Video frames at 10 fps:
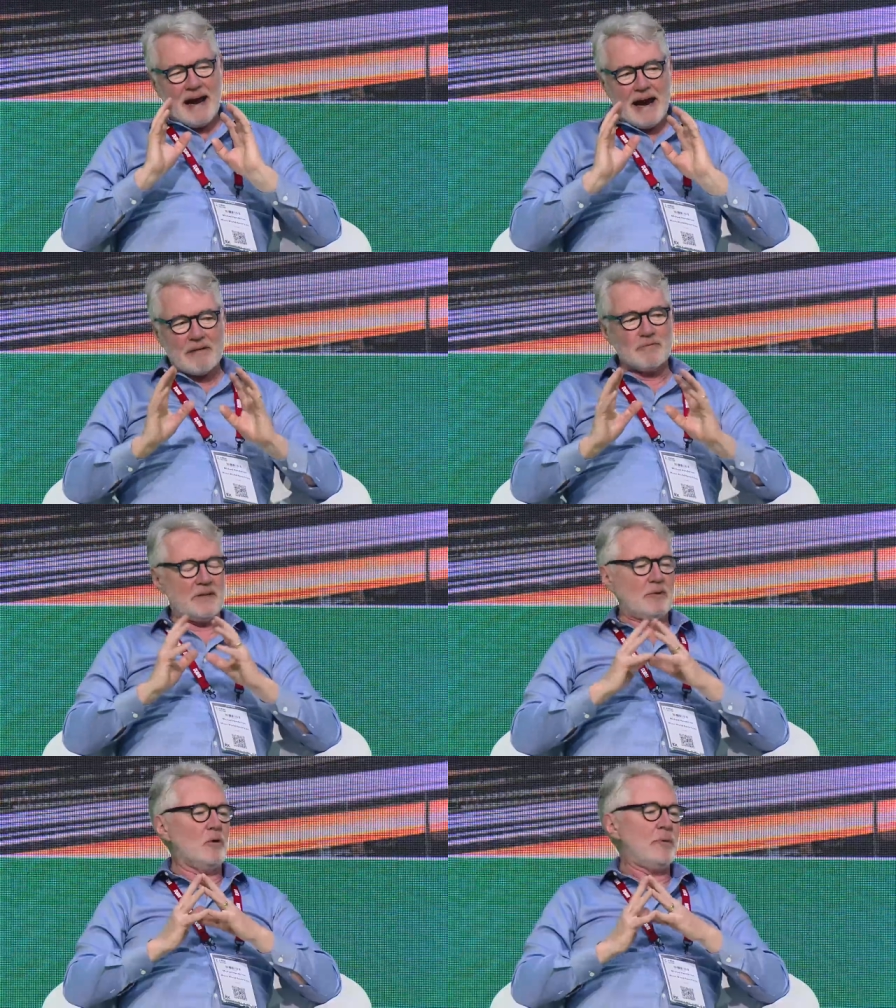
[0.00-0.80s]

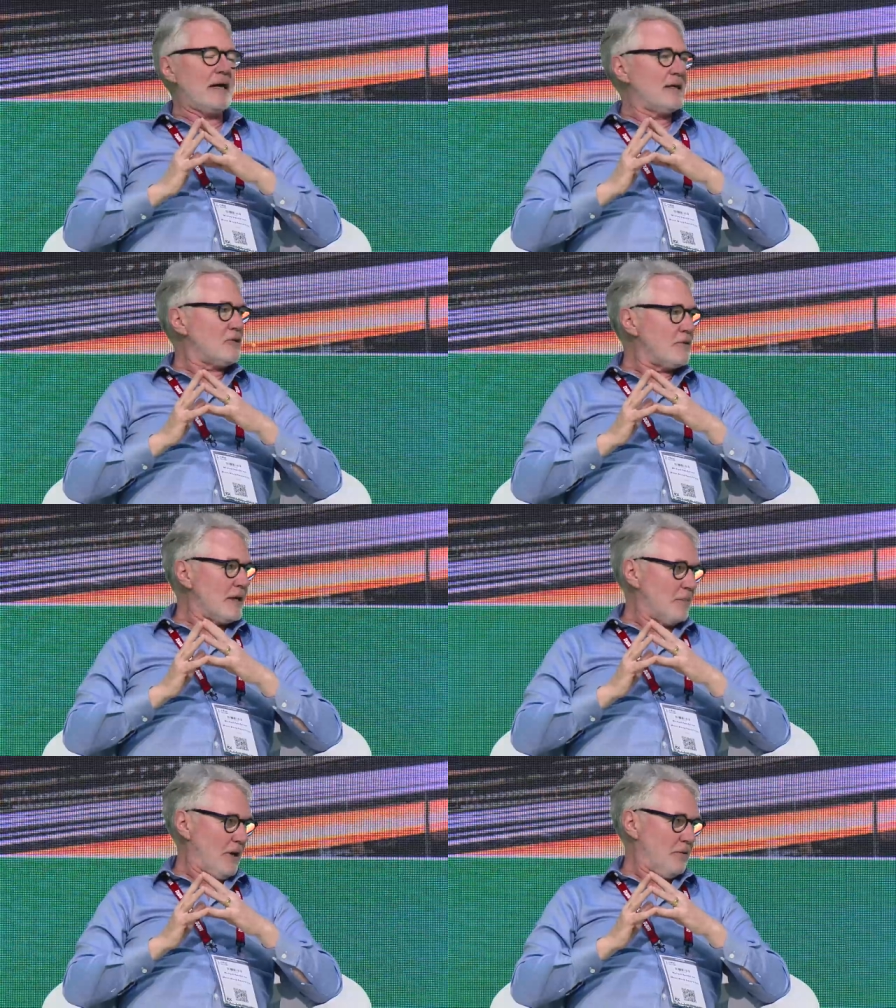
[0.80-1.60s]
Everything will be
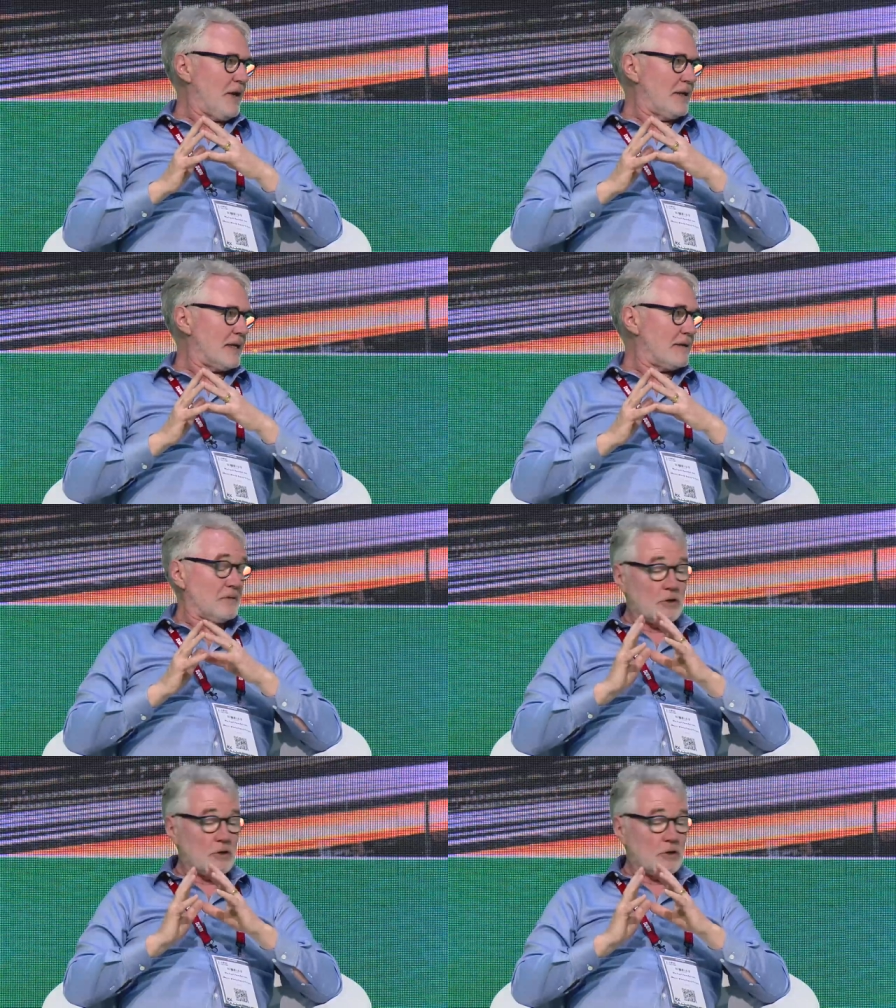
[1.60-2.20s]
incredibly authentic.